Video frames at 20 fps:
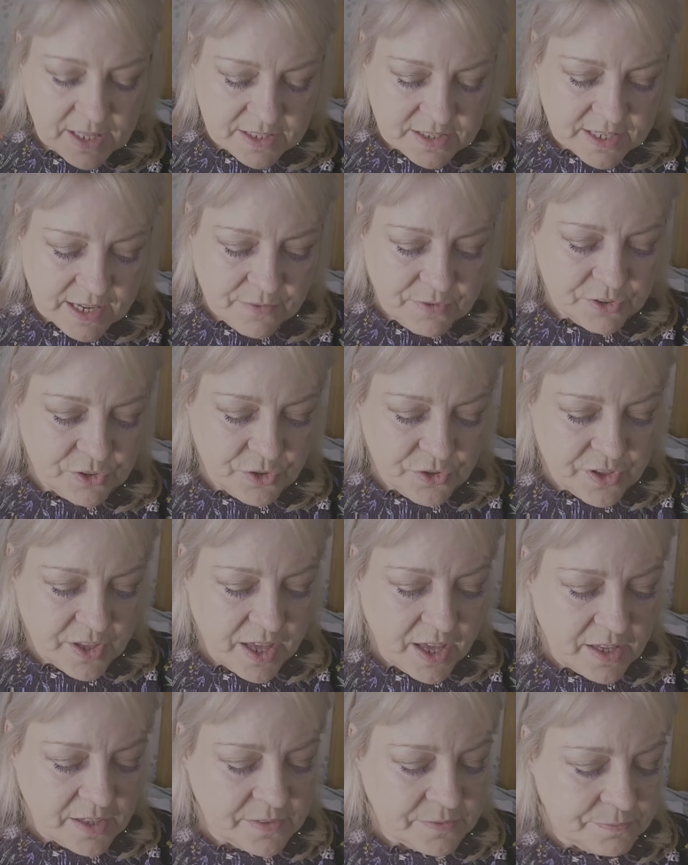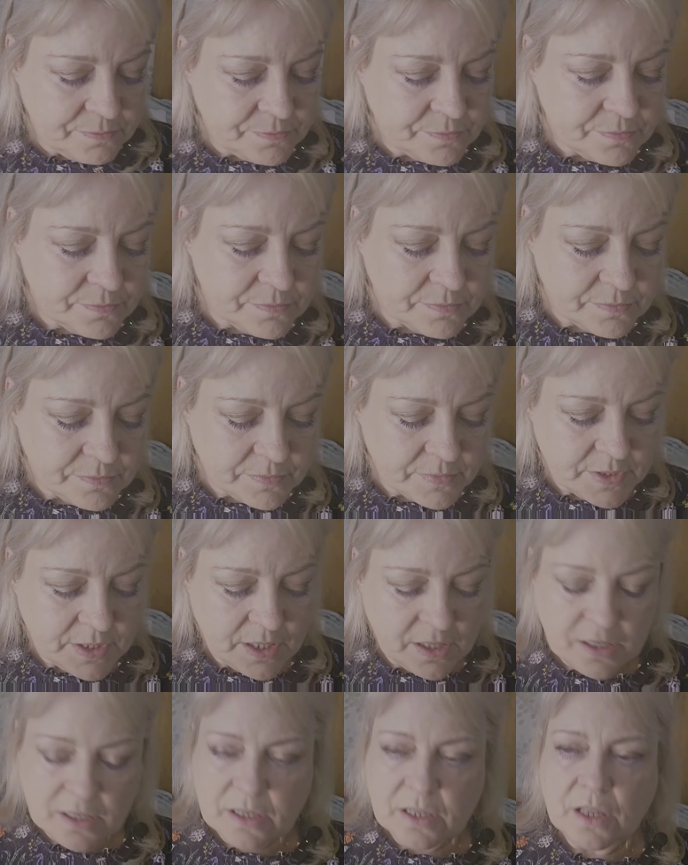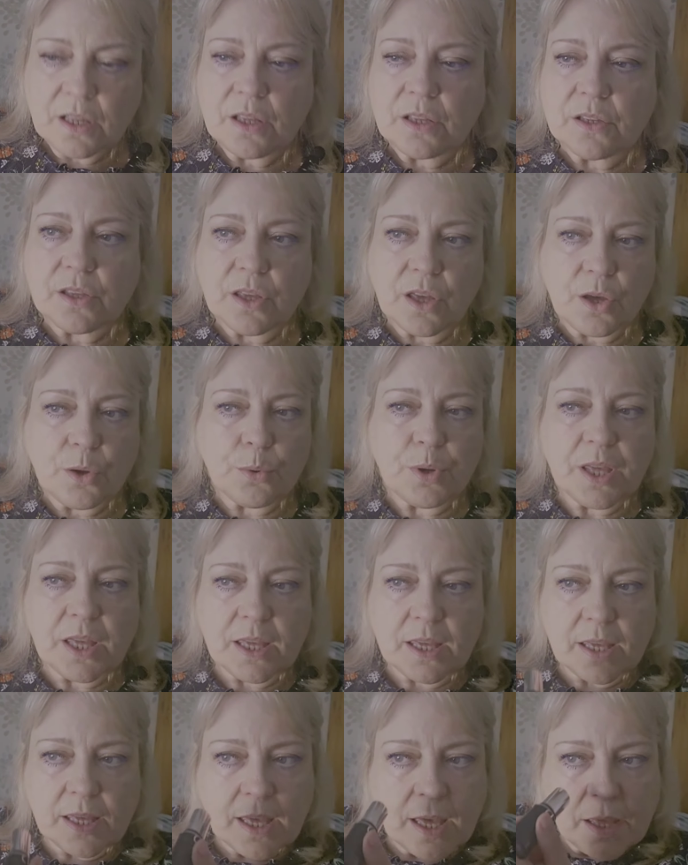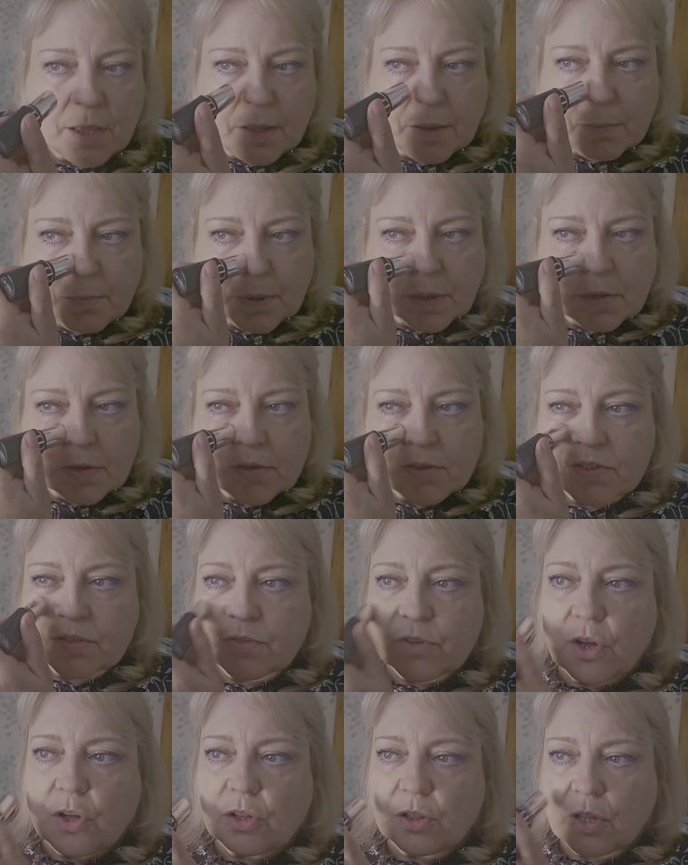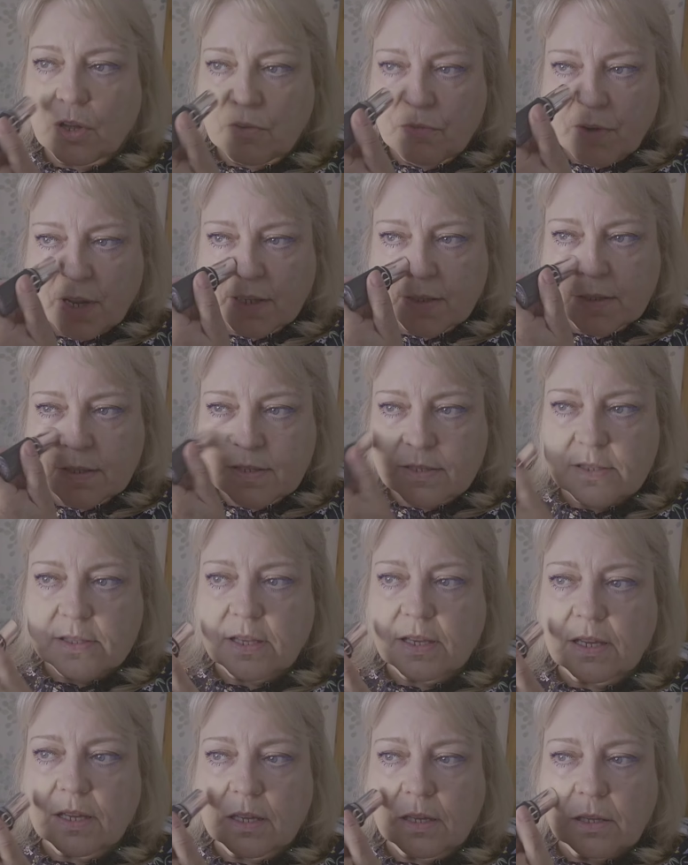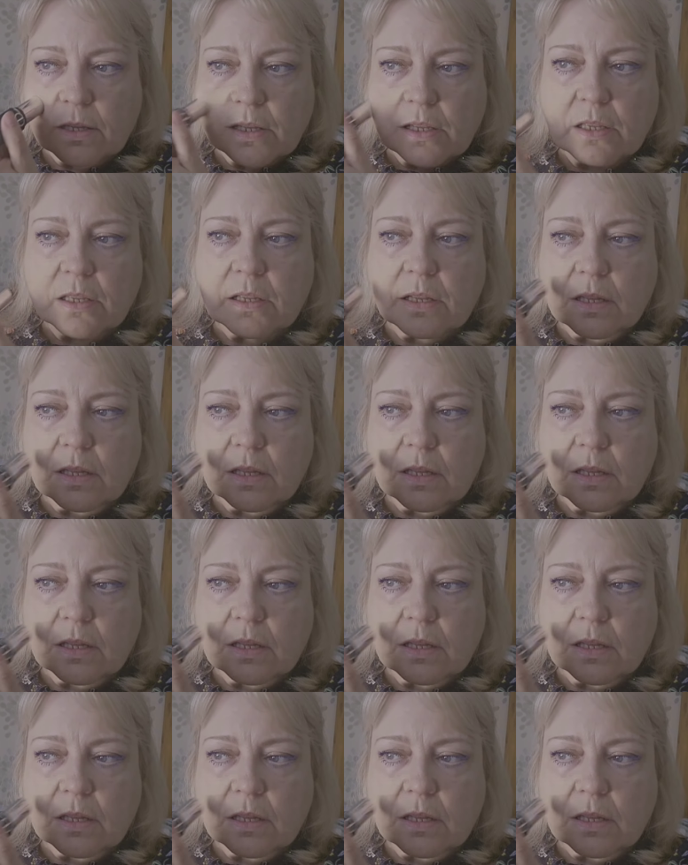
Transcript: let's have another go here because I've got a lot of redness there.